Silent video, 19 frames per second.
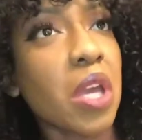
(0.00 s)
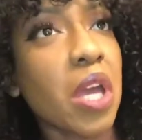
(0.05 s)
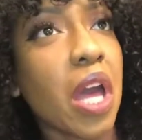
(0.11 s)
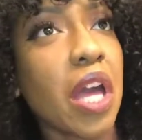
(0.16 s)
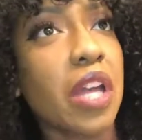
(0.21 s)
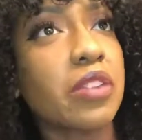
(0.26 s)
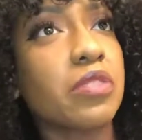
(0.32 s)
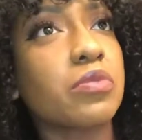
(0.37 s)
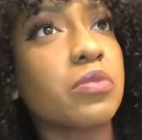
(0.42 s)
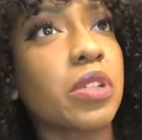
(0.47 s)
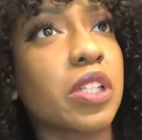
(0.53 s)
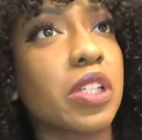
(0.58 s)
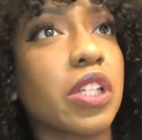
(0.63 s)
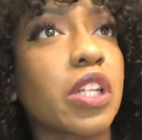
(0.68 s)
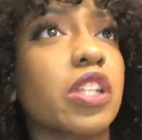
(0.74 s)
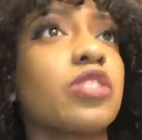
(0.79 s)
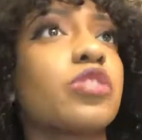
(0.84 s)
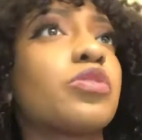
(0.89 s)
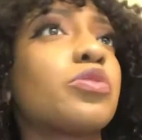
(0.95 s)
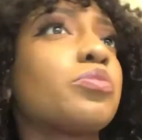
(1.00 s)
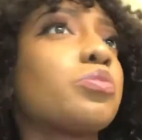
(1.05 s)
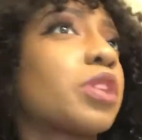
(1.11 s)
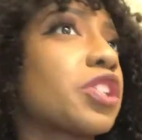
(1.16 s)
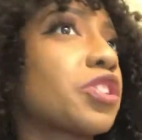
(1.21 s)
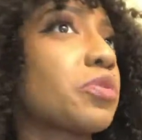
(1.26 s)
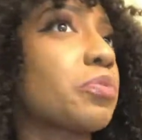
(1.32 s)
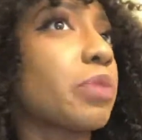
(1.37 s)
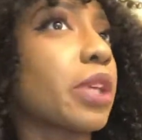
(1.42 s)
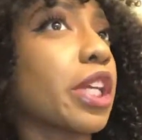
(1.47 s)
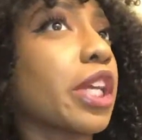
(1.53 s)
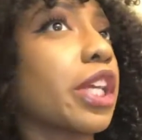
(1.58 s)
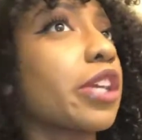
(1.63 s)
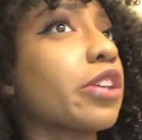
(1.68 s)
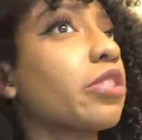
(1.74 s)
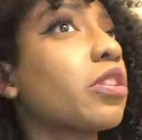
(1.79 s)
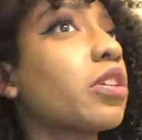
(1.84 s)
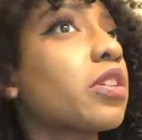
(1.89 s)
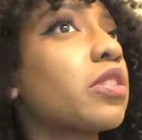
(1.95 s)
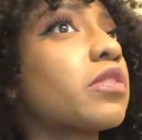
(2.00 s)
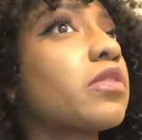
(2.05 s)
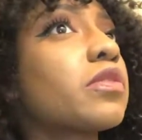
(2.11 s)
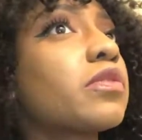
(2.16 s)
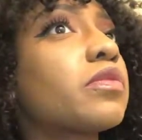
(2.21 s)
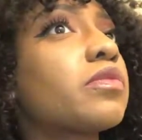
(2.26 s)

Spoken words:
I don't want to cut too much of my hair off.